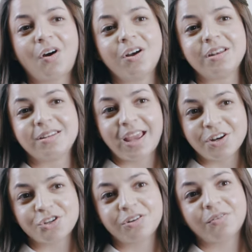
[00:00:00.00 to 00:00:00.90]
our
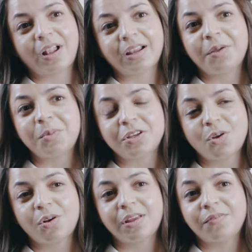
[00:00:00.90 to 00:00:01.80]
intention of Alchemic Sonic